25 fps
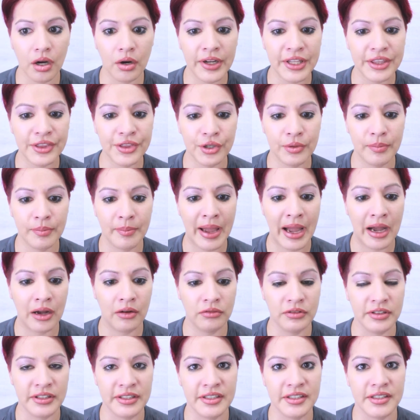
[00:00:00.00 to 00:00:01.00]
going through
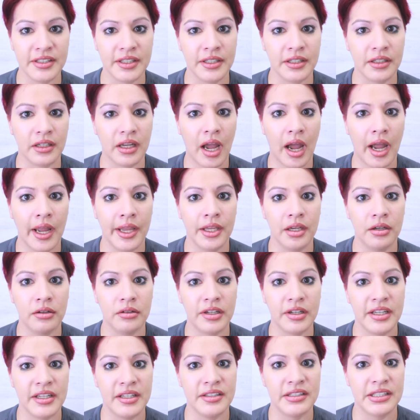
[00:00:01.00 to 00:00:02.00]
mountains and
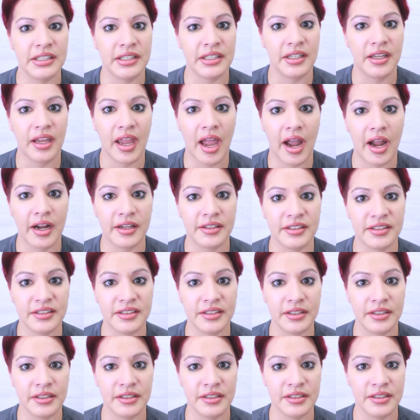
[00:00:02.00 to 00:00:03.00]
coyotes and
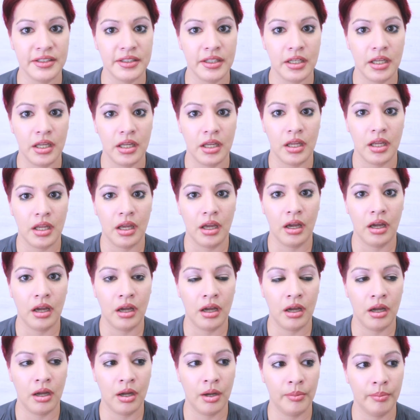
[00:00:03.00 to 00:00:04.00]
cactuses.
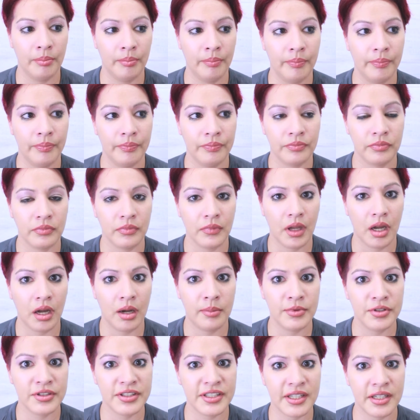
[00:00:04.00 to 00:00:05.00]

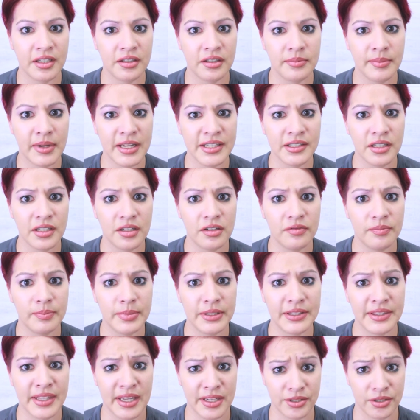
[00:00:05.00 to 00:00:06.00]
Almost killed
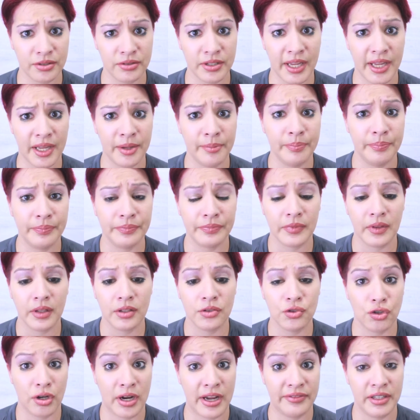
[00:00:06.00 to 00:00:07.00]
myself, but that's okay,
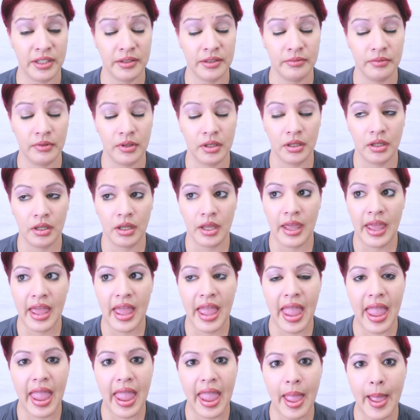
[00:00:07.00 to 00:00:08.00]
driving.
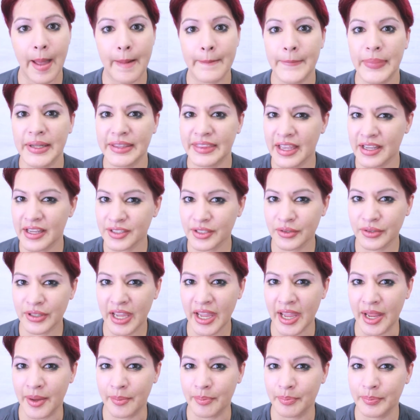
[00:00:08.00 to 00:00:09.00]
But that's
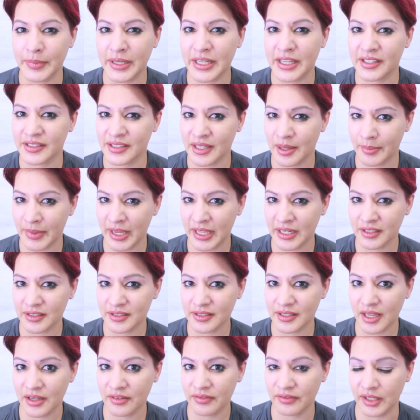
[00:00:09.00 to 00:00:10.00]
okay because I made
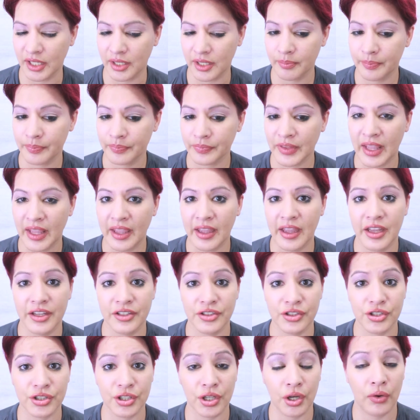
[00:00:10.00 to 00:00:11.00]
it safely.
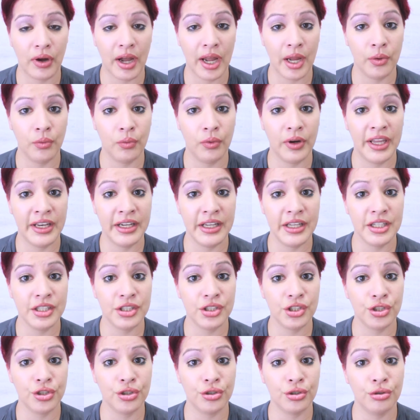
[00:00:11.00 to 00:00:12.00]
And so I went
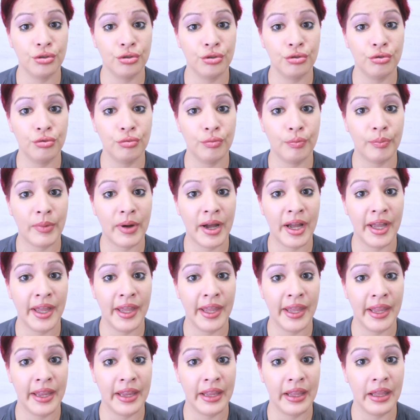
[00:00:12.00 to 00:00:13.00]
into
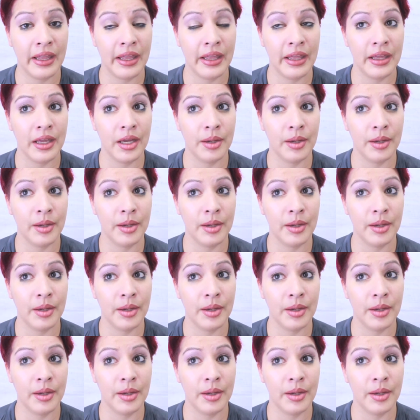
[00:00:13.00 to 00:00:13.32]
my